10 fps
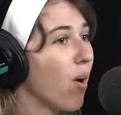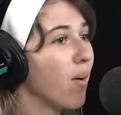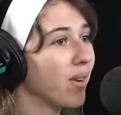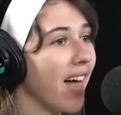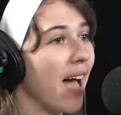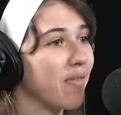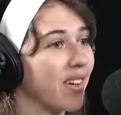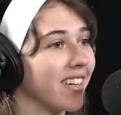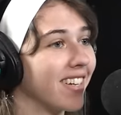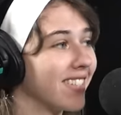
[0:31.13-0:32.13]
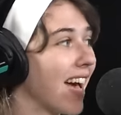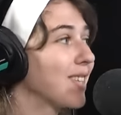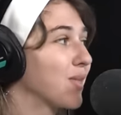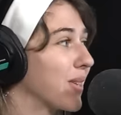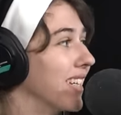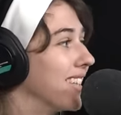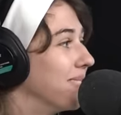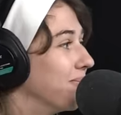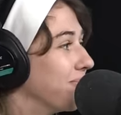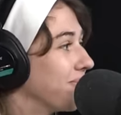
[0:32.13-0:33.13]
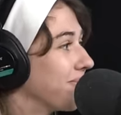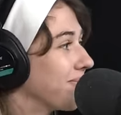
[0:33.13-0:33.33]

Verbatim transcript: why we're laughing because that's real. Today